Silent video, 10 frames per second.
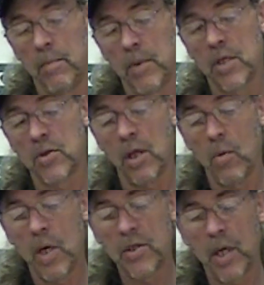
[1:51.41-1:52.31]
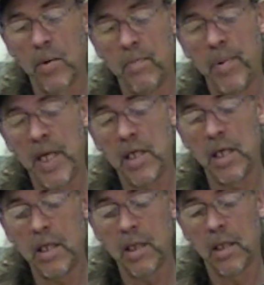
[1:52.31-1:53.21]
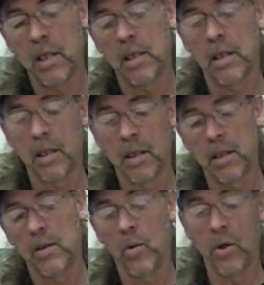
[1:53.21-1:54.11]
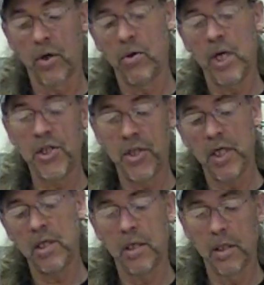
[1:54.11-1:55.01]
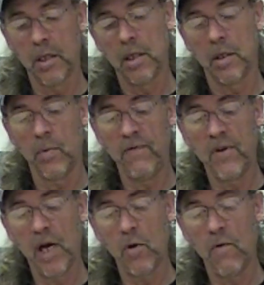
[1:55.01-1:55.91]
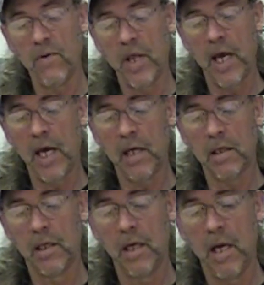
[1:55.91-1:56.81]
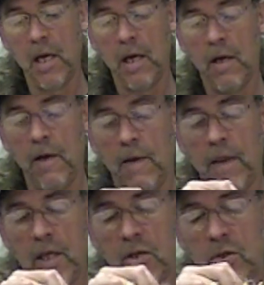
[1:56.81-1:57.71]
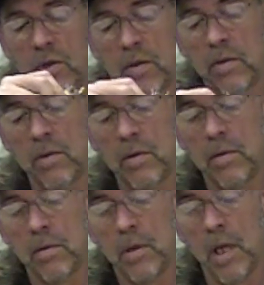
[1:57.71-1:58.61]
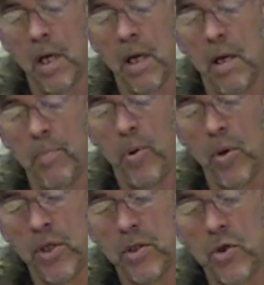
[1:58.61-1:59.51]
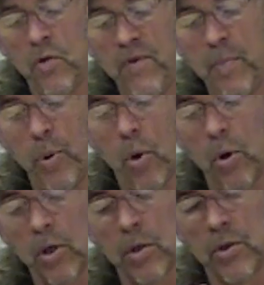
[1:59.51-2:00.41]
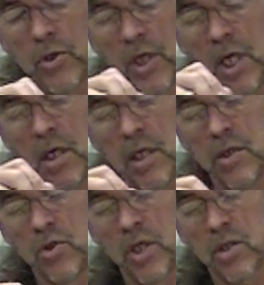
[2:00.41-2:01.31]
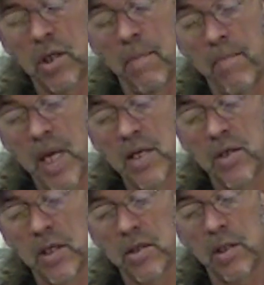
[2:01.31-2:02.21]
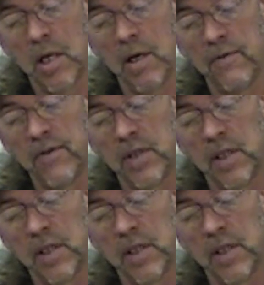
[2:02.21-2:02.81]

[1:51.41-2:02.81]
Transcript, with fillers: because otherwise I would bend it or crush it. We've gone over that. This uh, this UV polar chenille is just amazing stuff.